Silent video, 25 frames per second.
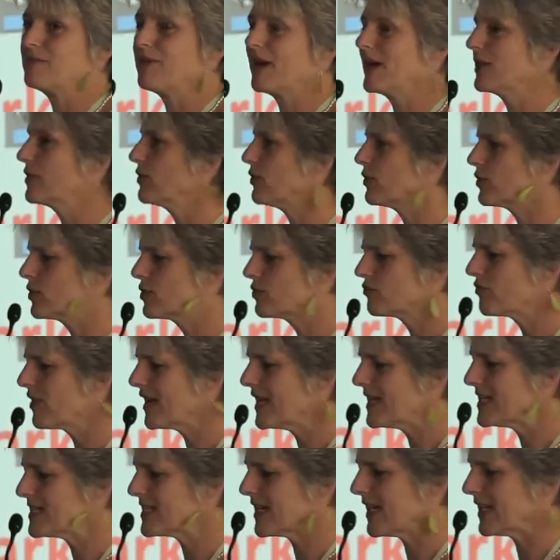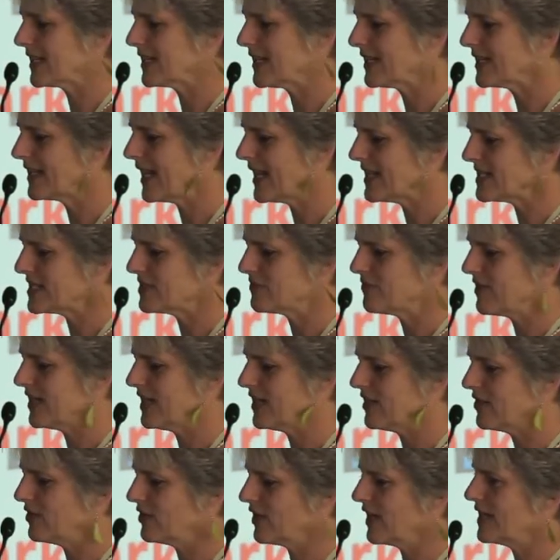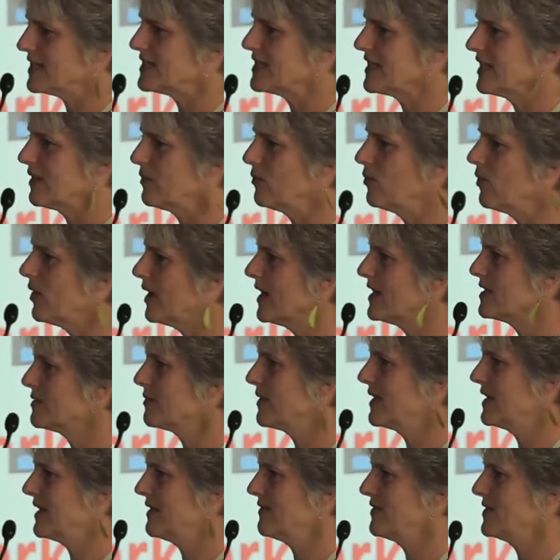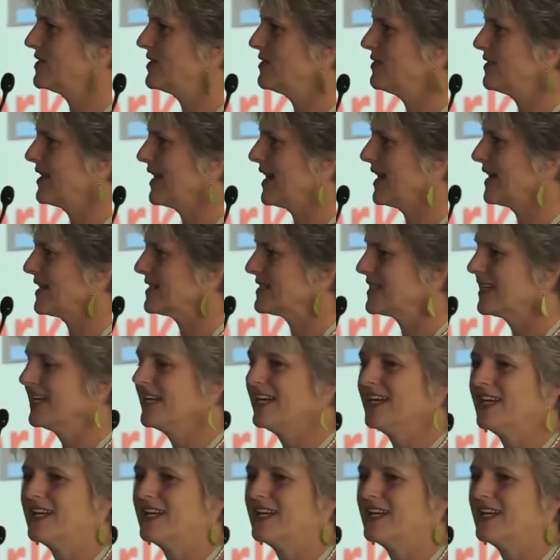but I thought, great title, that's a really good idea, why do I never do that?